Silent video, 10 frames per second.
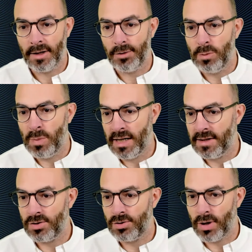to
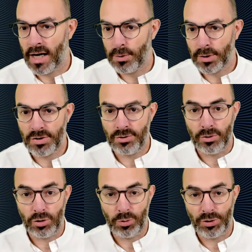minutes to hours to
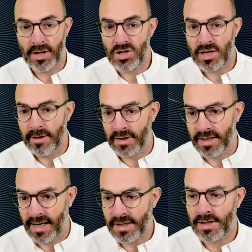potentially even
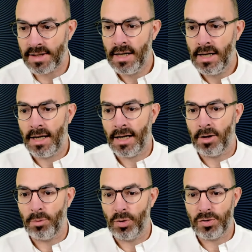days.
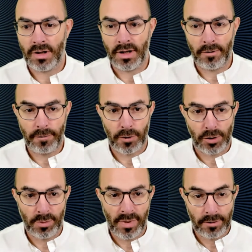But for
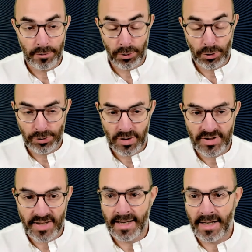good
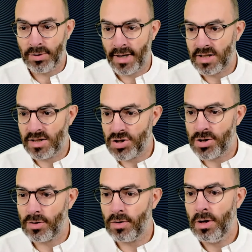understanding in today's
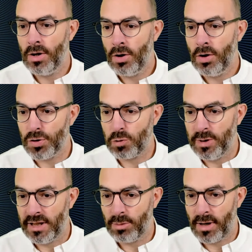session, we'll
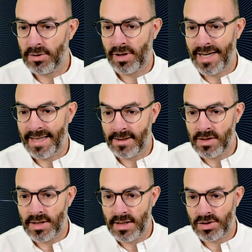speak about
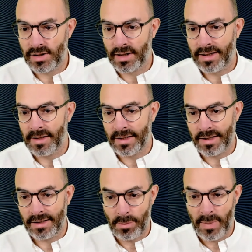latencies in
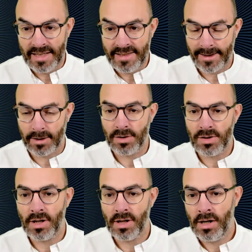the milliseconds.
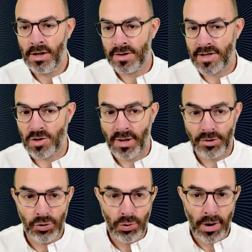That's
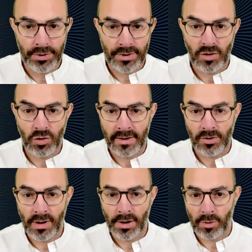about 200 and
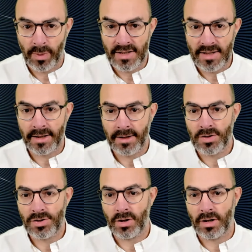300
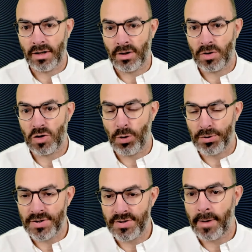milliseconds
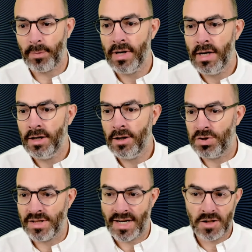response time, which
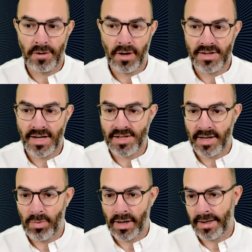is as fast as
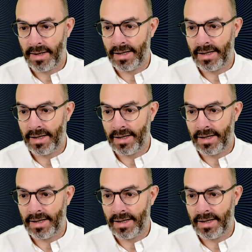a